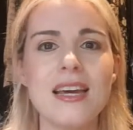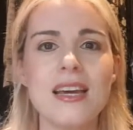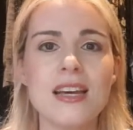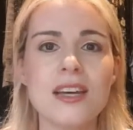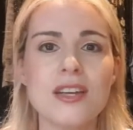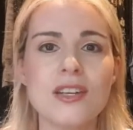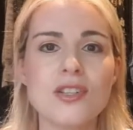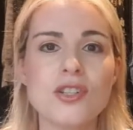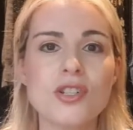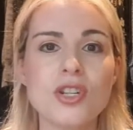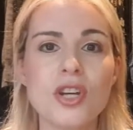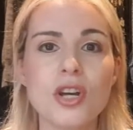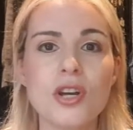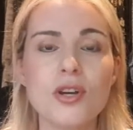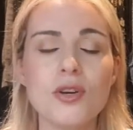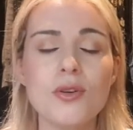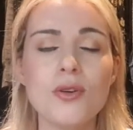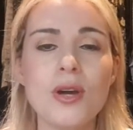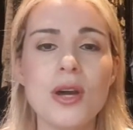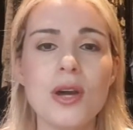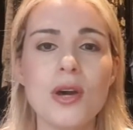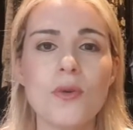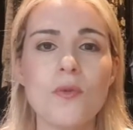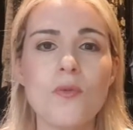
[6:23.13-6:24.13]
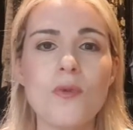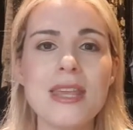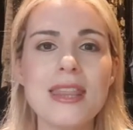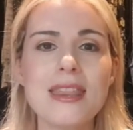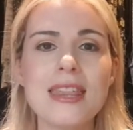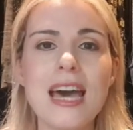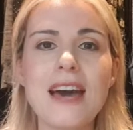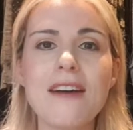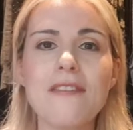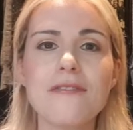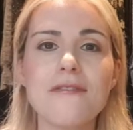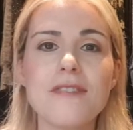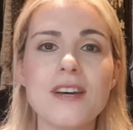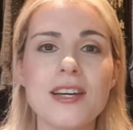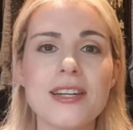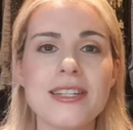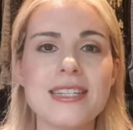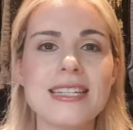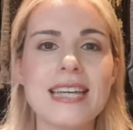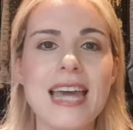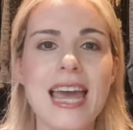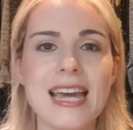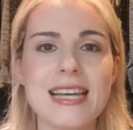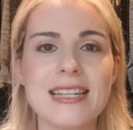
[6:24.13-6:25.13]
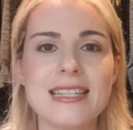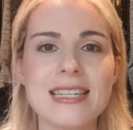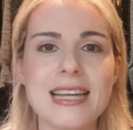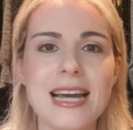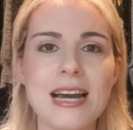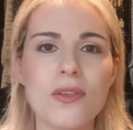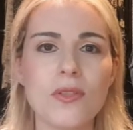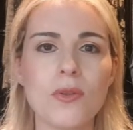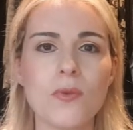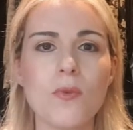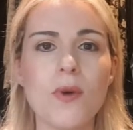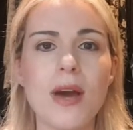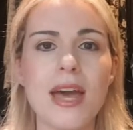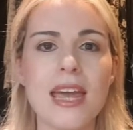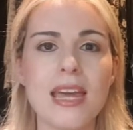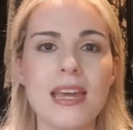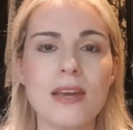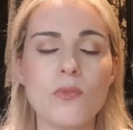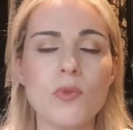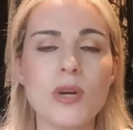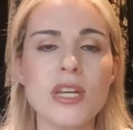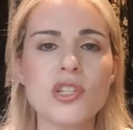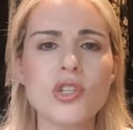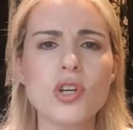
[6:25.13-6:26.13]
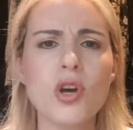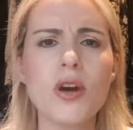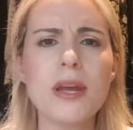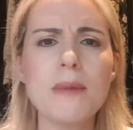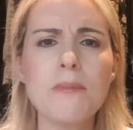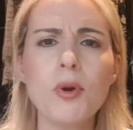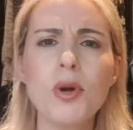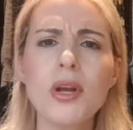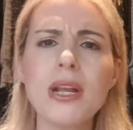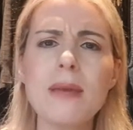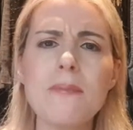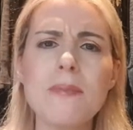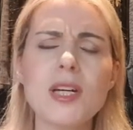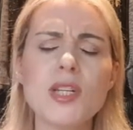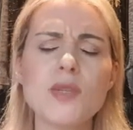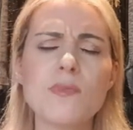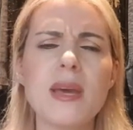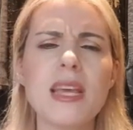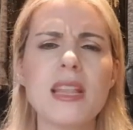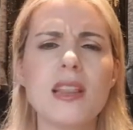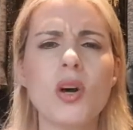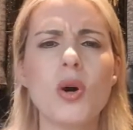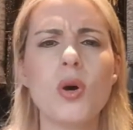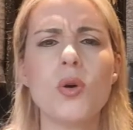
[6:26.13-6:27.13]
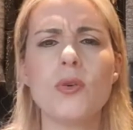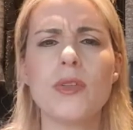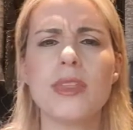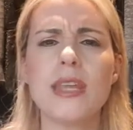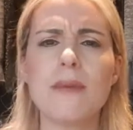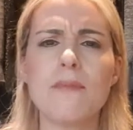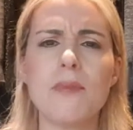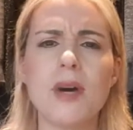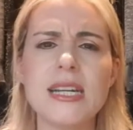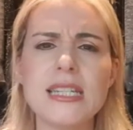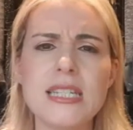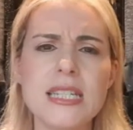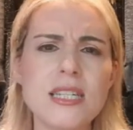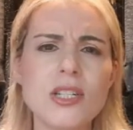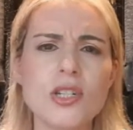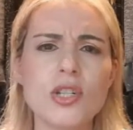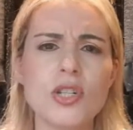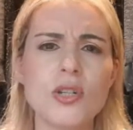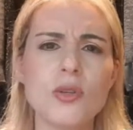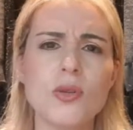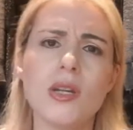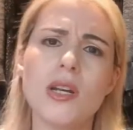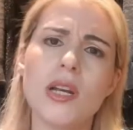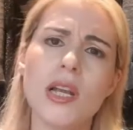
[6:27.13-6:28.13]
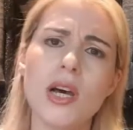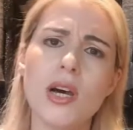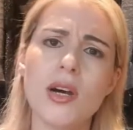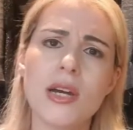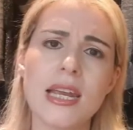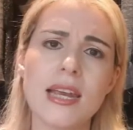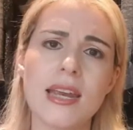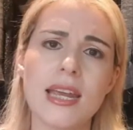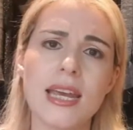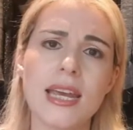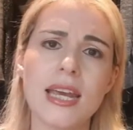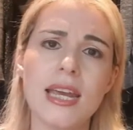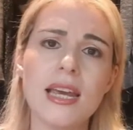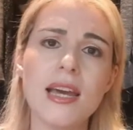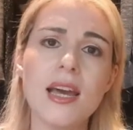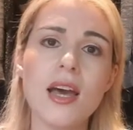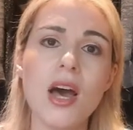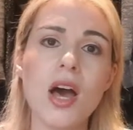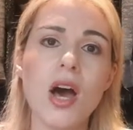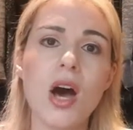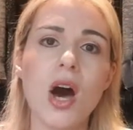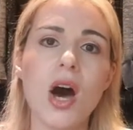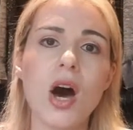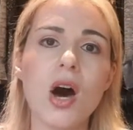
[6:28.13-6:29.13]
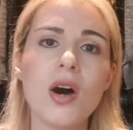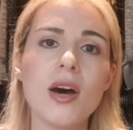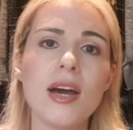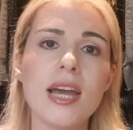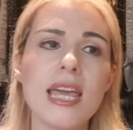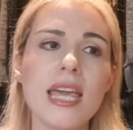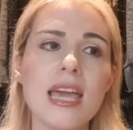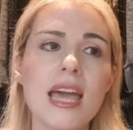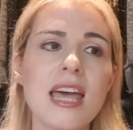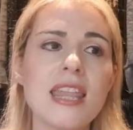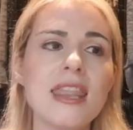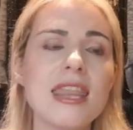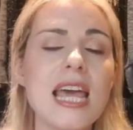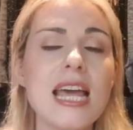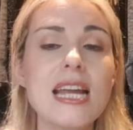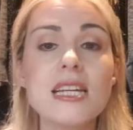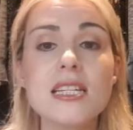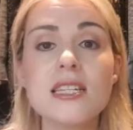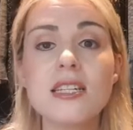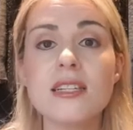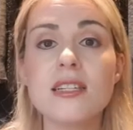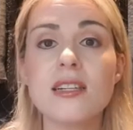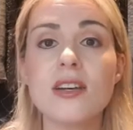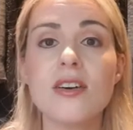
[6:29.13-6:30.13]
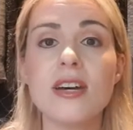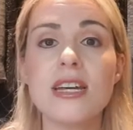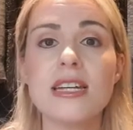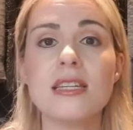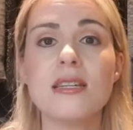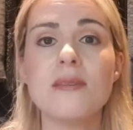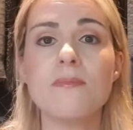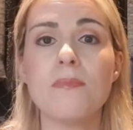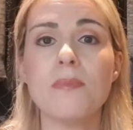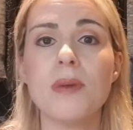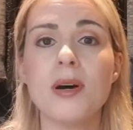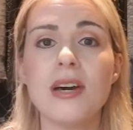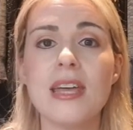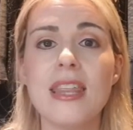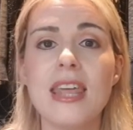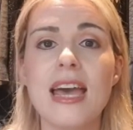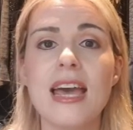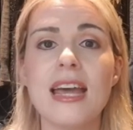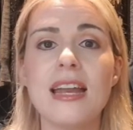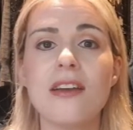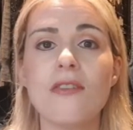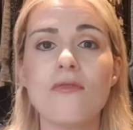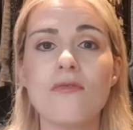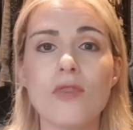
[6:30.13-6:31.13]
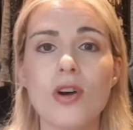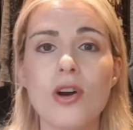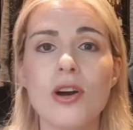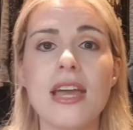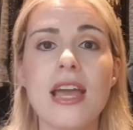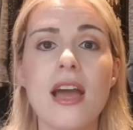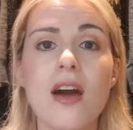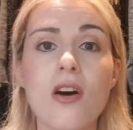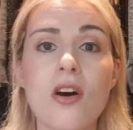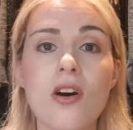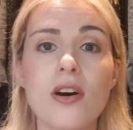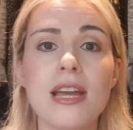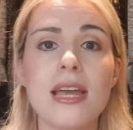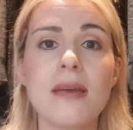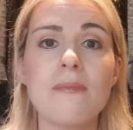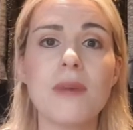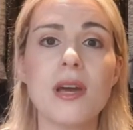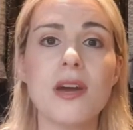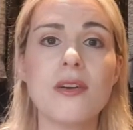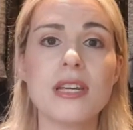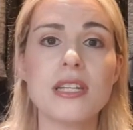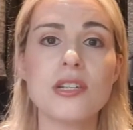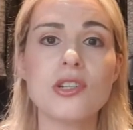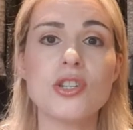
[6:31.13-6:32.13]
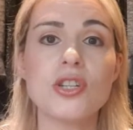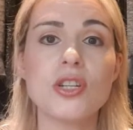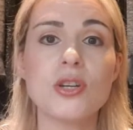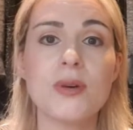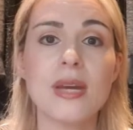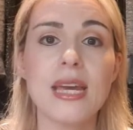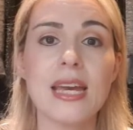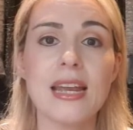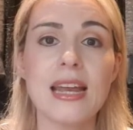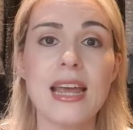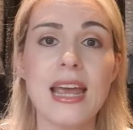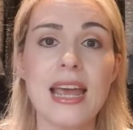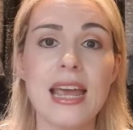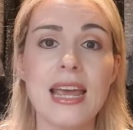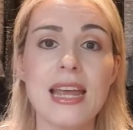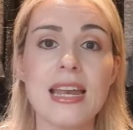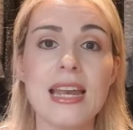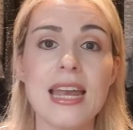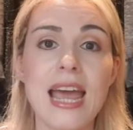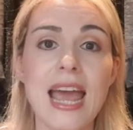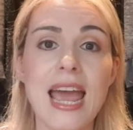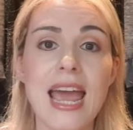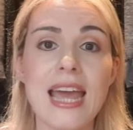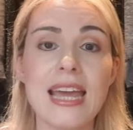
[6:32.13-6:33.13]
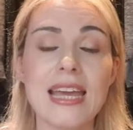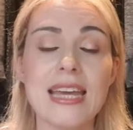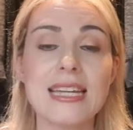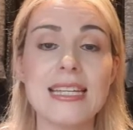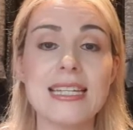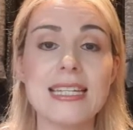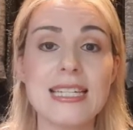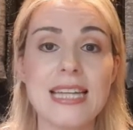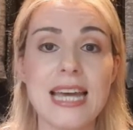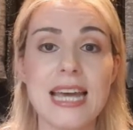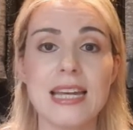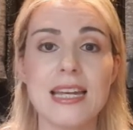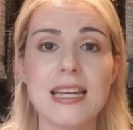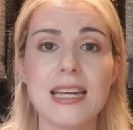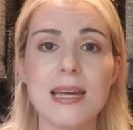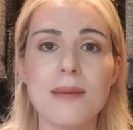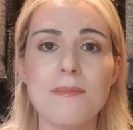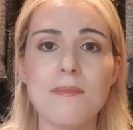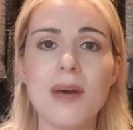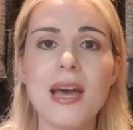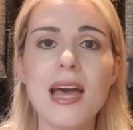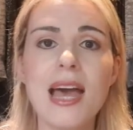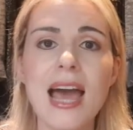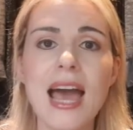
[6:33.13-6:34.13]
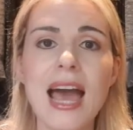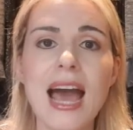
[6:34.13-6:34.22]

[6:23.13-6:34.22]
So with that first test out the way, which I pretty much made the whole thing, but I didn't do the lining, I had then decided by then, right, I am going to do it in a denim.